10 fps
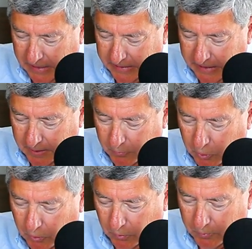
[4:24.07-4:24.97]
And then I'm
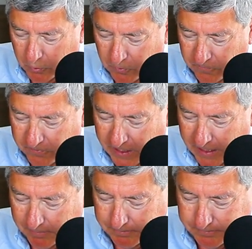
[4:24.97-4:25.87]
going to remove
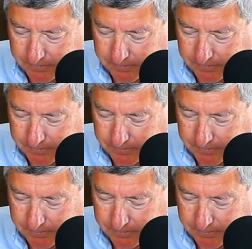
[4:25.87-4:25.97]
that